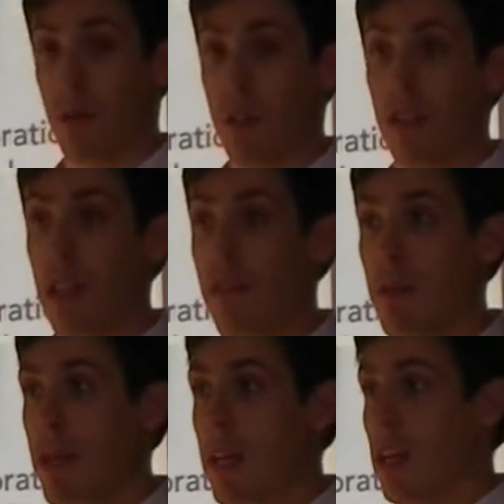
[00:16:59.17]
It
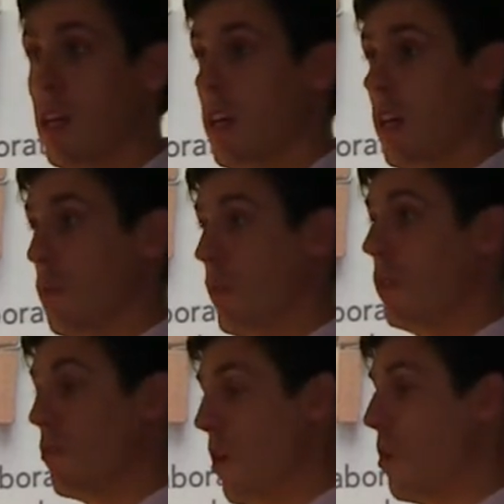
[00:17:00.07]
will grow and will
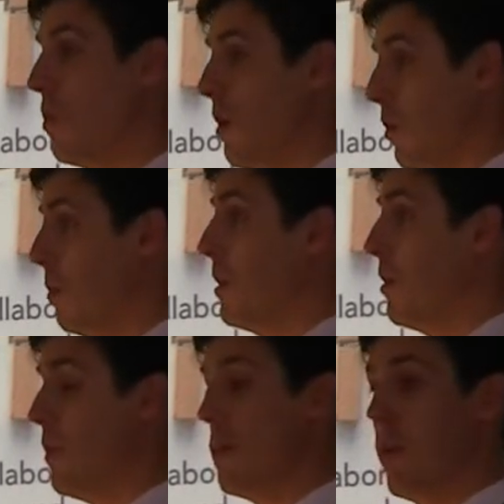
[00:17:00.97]
be reprioritized.